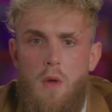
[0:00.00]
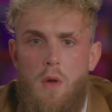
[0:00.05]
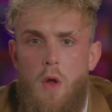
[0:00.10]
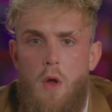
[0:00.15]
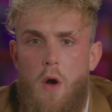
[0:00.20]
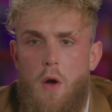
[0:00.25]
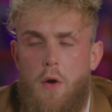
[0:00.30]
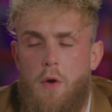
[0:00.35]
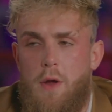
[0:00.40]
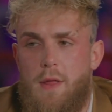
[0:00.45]

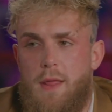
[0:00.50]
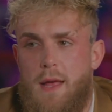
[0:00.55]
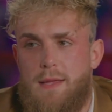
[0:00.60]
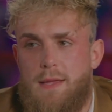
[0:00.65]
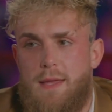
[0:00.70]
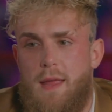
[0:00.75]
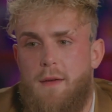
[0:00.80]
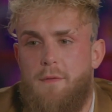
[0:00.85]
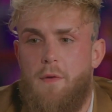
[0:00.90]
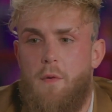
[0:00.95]
No, agreed.
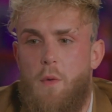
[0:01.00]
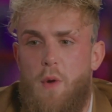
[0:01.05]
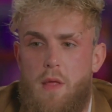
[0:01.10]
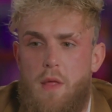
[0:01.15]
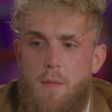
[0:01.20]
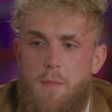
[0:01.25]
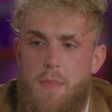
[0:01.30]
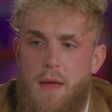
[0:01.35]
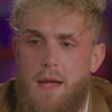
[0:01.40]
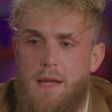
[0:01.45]
That's definitely one
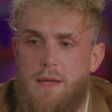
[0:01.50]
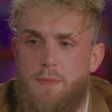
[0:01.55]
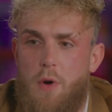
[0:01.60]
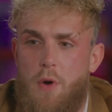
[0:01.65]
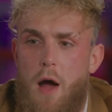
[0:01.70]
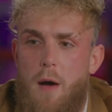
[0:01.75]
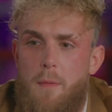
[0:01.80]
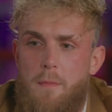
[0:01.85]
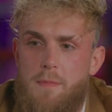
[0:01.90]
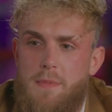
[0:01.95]
of the biggest
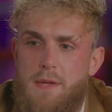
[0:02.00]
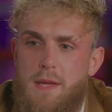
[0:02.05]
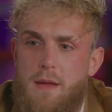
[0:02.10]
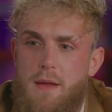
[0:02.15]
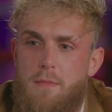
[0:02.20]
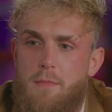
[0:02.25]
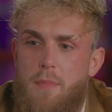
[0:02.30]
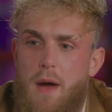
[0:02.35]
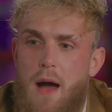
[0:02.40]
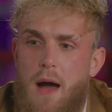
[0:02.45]
problems
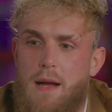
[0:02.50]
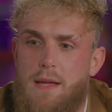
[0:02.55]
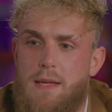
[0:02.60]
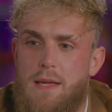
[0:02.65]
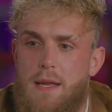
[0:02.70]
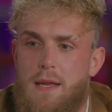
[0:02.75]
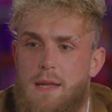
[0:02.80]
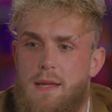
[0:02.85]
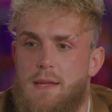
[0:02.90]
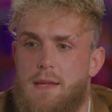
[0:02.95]
in
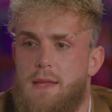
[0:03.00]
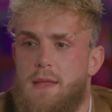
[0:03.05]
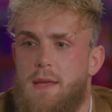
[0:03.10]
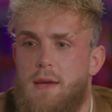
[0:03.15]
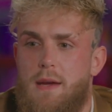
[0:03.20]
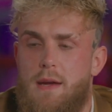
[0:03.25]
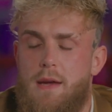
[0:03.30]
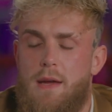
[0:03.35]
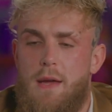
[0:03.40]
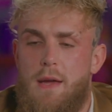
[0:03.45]
boxing is
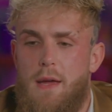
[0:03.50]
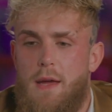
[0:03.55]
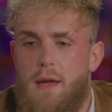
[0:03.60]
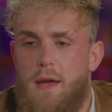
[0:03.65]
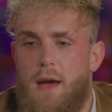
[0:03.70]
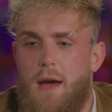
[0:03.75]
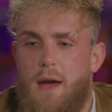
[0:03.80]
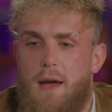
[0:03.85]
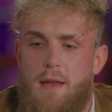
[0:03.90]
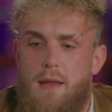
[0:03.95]
the
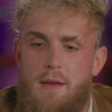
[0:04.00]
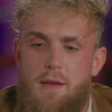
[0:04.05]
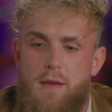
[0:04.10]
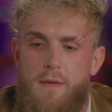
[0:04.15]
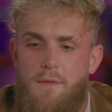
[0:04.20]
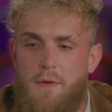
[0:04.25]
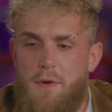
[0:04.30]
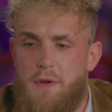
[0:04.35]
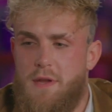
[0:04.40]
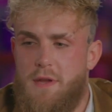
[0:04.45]

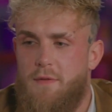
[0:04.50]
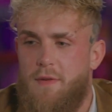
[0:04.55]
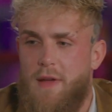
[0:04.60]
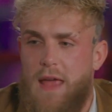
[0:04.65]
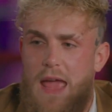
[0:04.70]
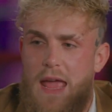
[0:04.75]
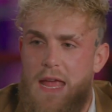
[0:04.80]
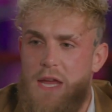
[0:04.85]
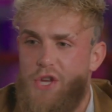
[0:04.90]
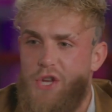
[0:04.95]

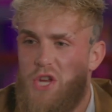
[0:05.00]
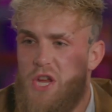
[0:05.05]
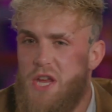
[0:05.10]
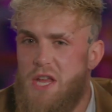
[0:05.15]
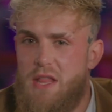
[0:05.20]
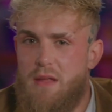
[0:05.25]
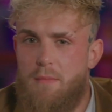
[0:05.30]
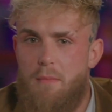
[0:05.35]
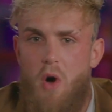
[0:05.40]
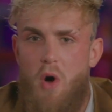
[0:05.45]

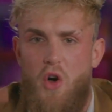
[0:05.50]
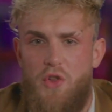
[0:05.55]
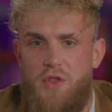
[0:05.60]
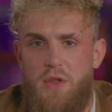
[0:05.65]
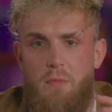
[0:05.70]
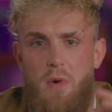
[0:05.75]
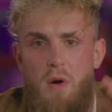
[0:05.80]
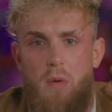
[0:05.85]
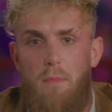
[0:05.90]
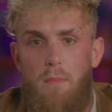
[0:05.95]
diversification, the
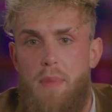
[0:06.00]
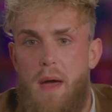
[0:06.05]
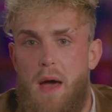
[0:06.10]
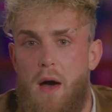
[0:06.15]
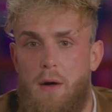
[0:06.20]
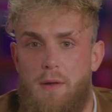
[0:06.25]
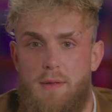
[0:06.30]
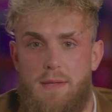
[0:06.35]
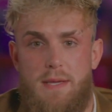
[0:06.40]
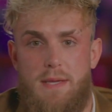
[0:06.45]
multiple
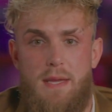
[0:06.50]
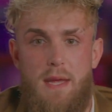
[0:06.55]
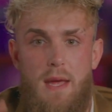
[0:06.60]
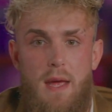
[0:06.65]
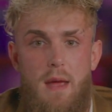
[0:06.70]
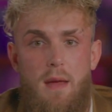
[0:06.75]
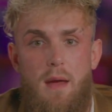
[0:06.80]
belts,